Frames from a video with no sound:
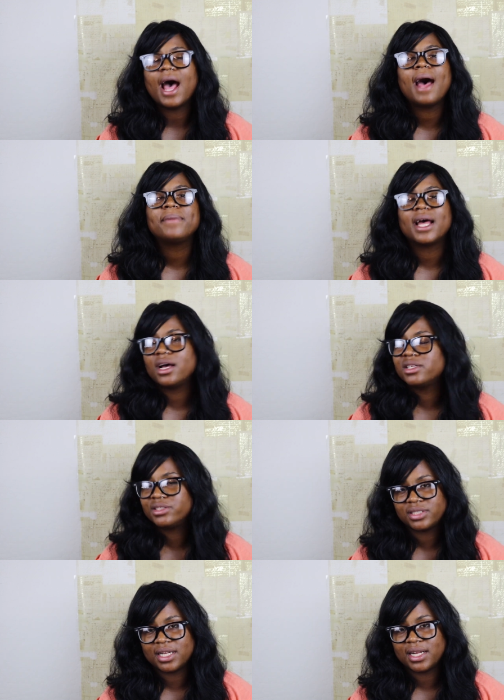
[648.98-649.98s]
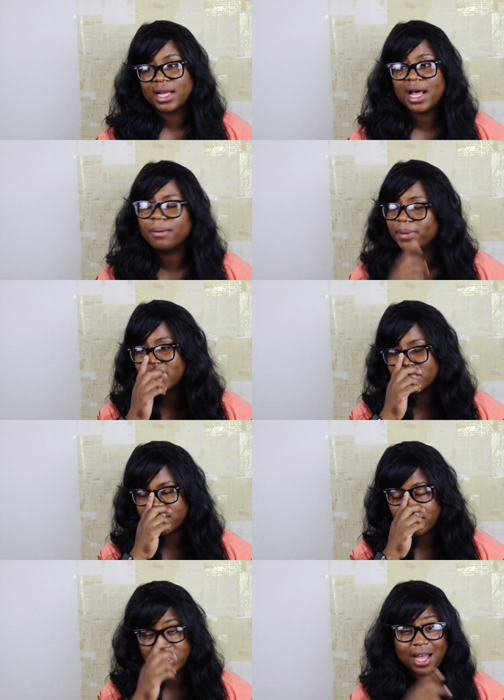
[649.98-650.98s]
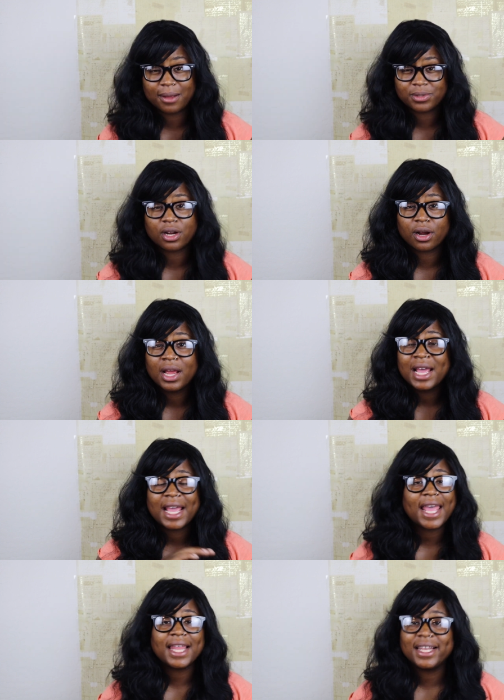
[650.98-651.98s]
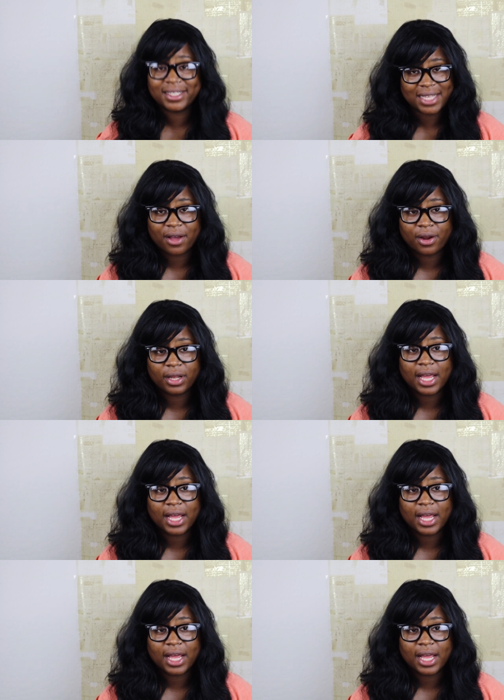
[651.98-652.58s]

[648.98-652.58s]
I'm not understanding how, because the jobs are endless out here.